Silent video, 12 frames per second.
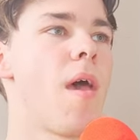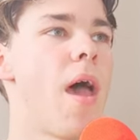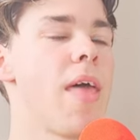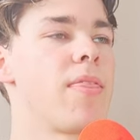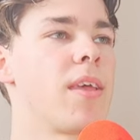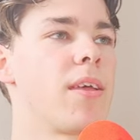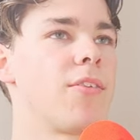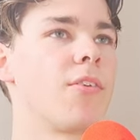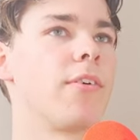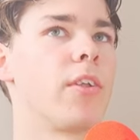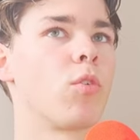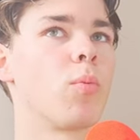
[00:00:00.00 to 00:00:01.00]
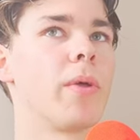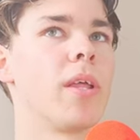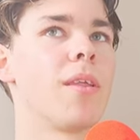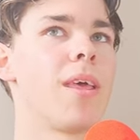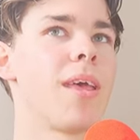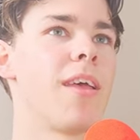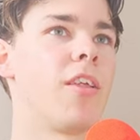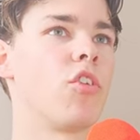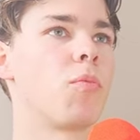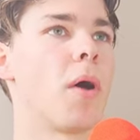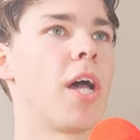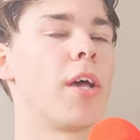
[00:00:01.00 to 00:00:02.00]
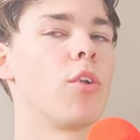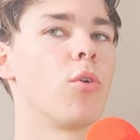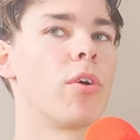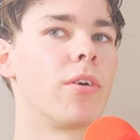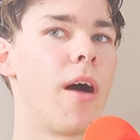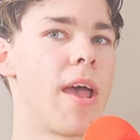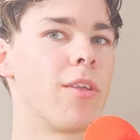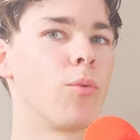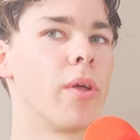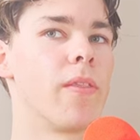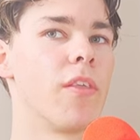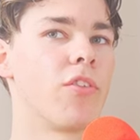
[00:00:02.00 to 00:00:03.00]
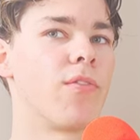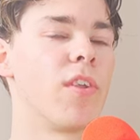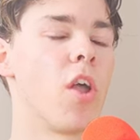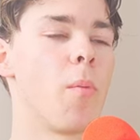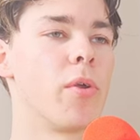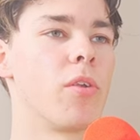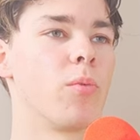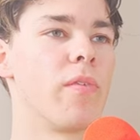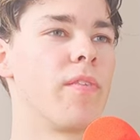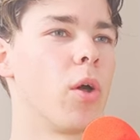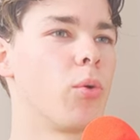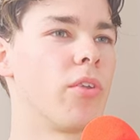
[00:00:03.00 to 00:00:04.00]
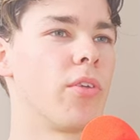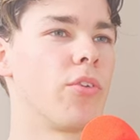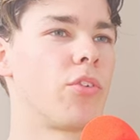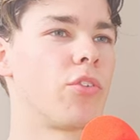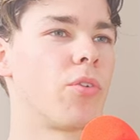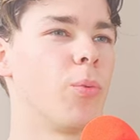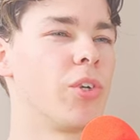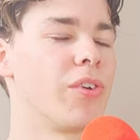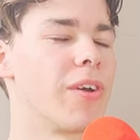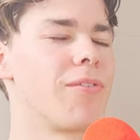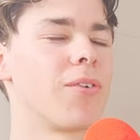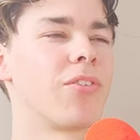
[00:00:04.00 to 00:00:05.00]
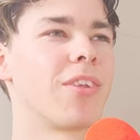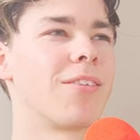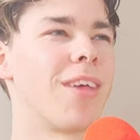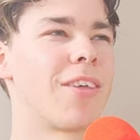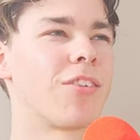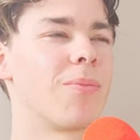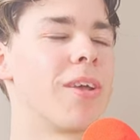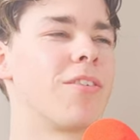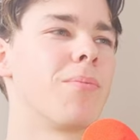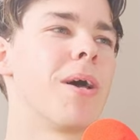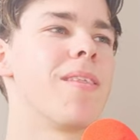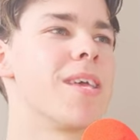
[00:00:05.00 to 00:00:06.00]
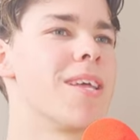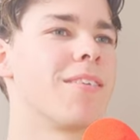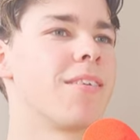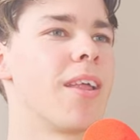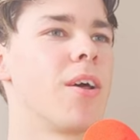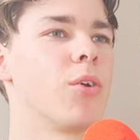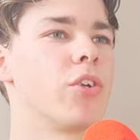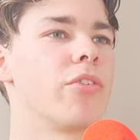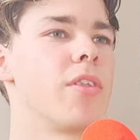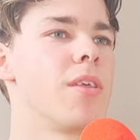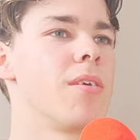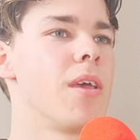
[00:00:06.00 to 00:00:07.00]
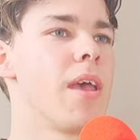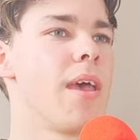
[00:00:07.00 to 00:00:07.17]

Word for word: I think it's a little bit inspired or aligned with this phenomenon we've noticed, which really feels exacerbated by the internet or just the